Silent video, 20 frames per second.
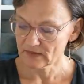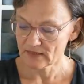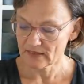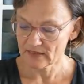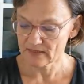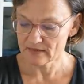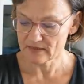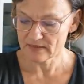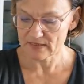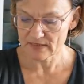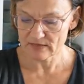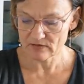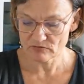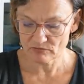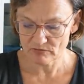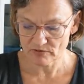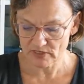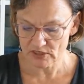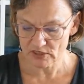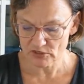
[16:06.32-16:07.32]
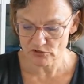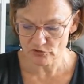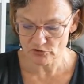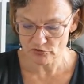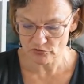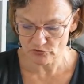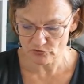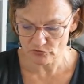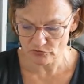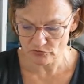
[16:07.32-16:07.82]
and then
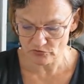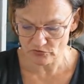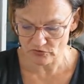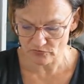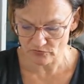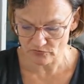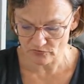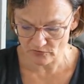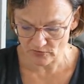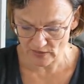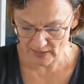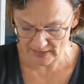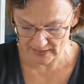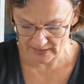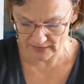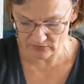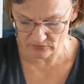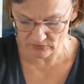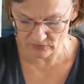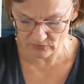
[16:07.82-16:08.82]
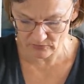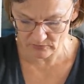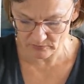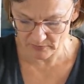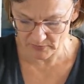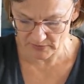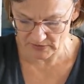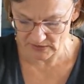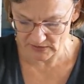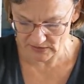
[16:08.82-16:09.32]
redo the final
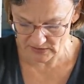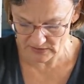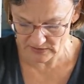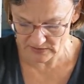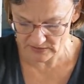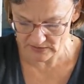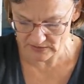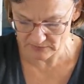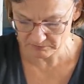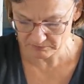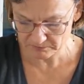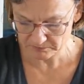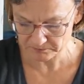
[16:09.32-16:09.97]
piece